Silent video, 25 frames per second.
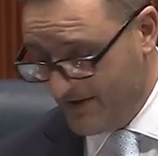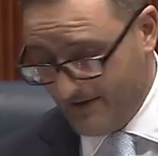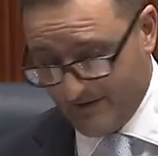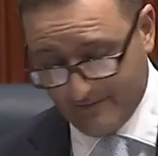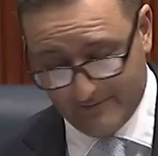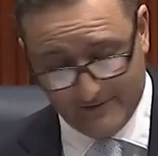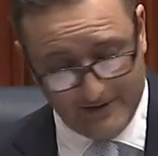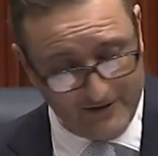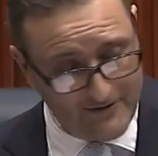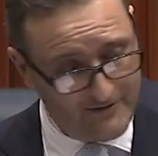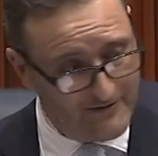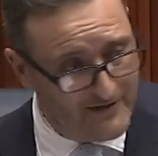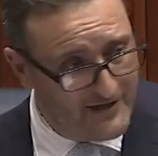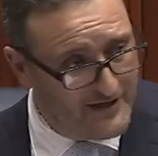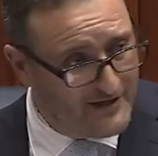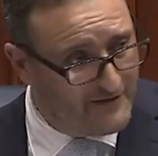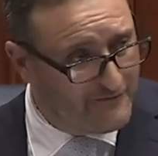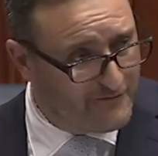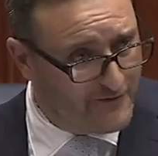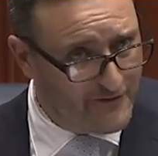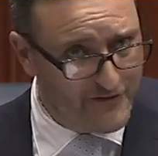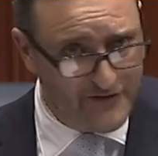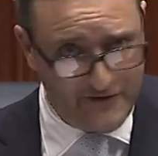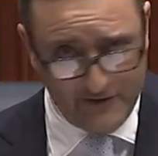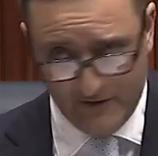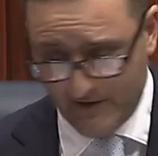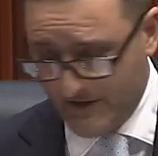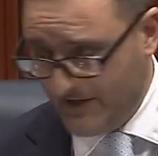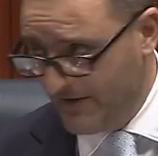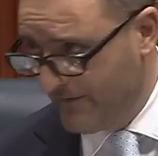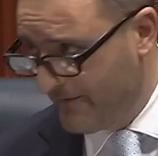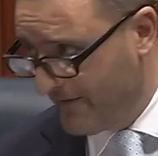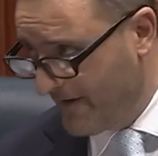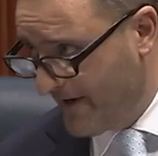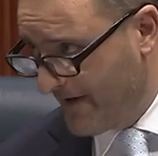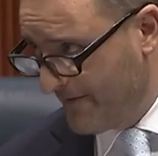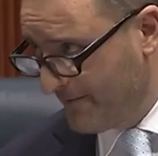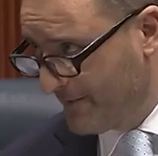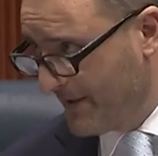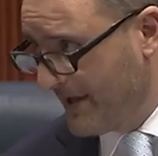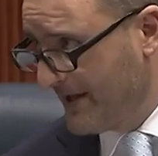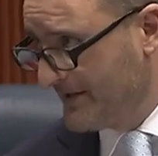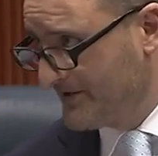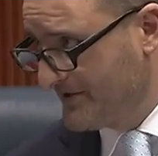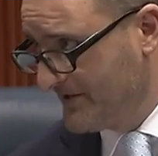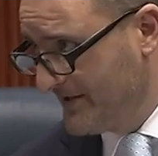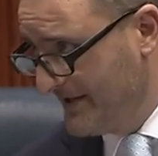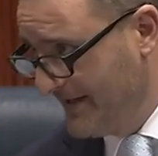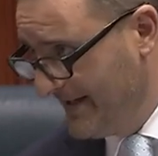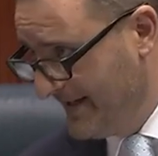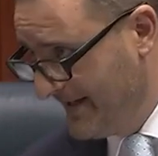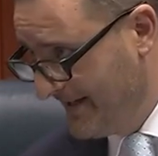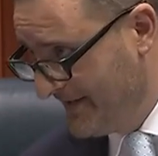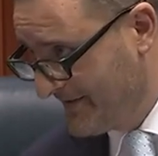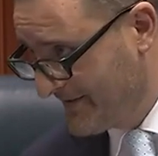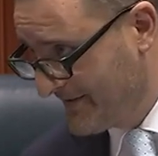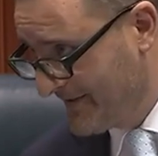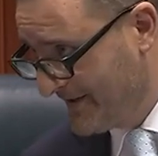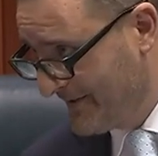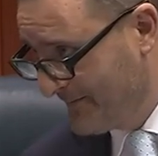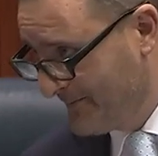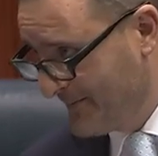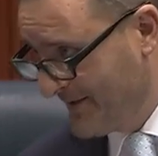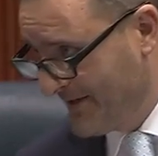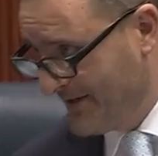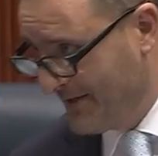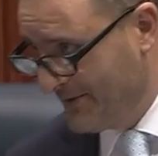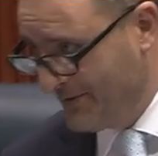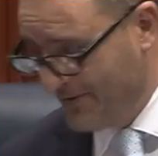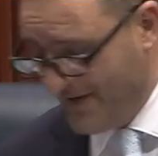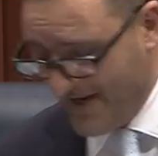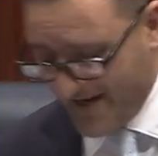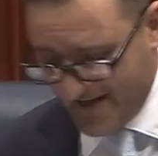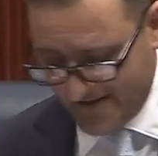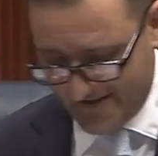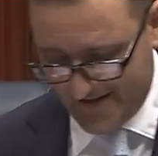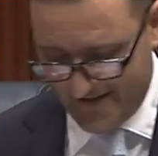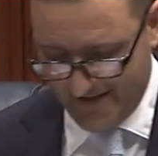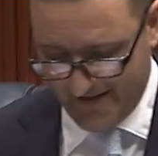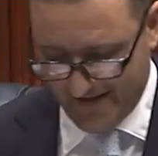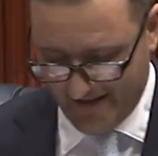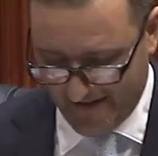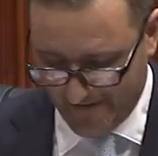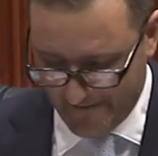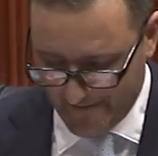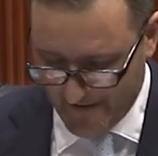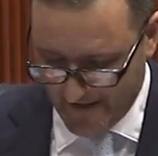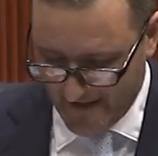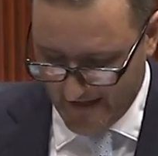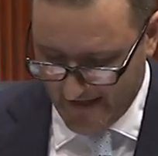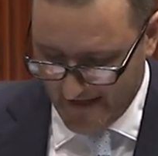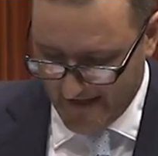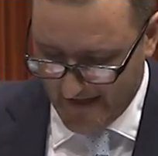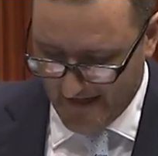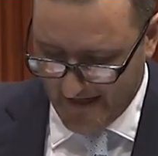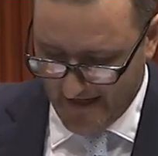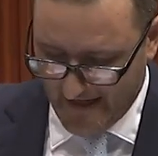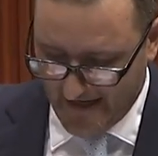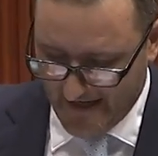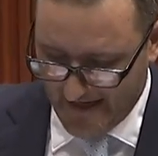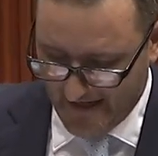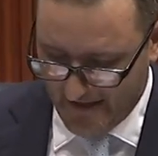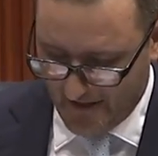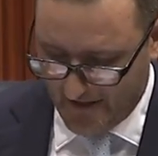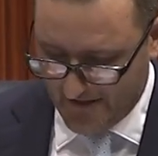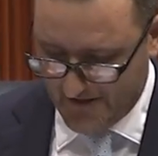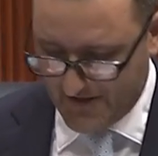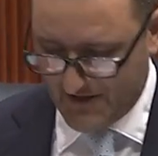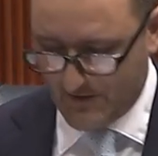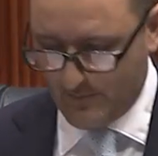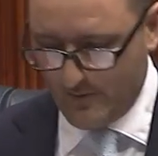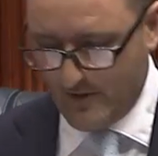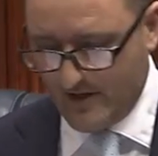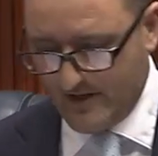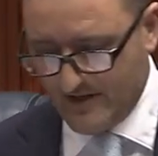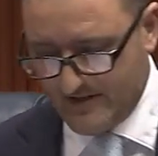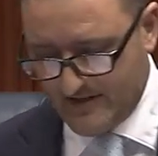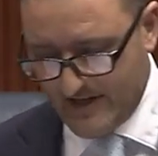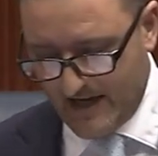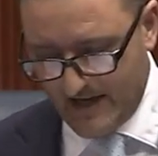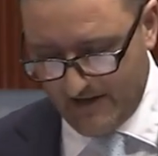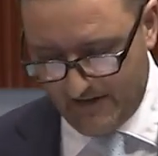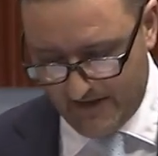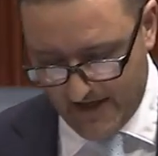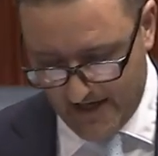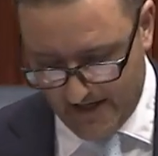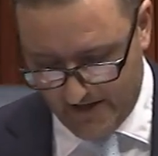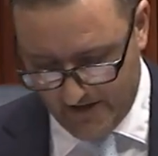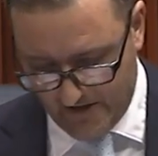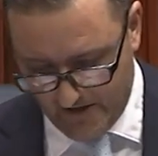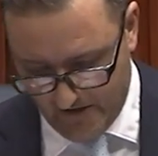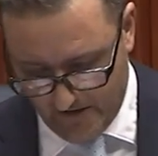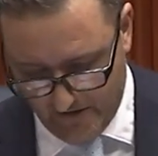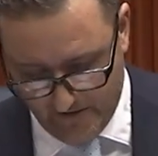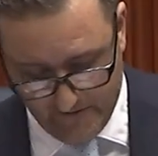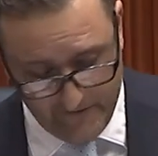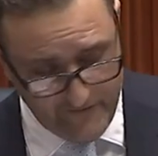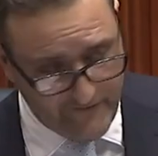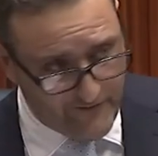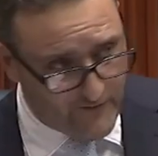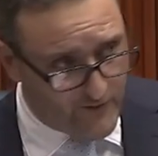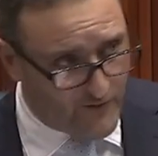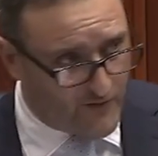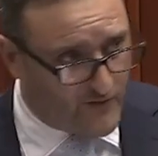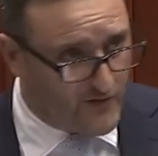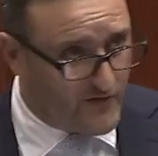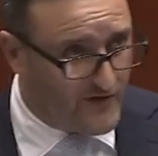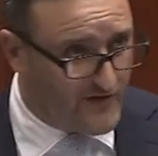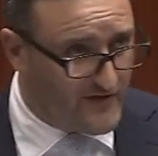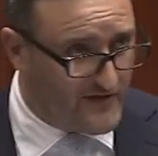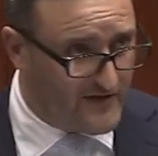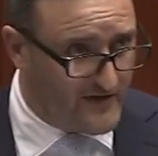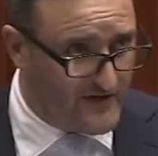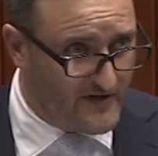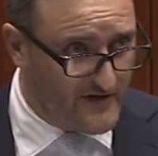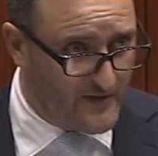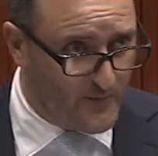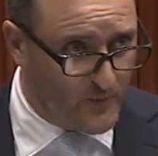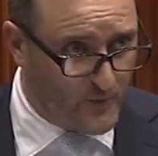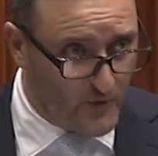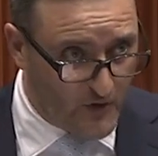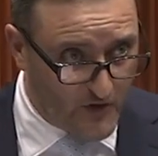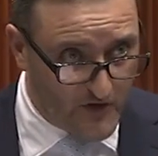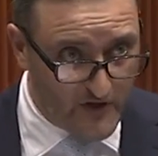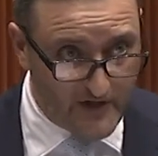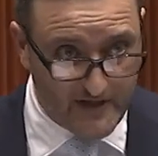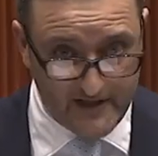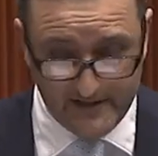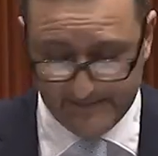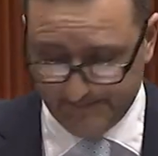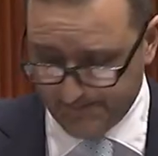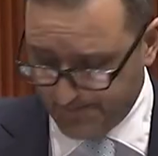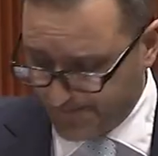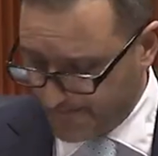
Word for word: uh, well, for thirty-five plus years that have been around here. And I just want to say thank you for the work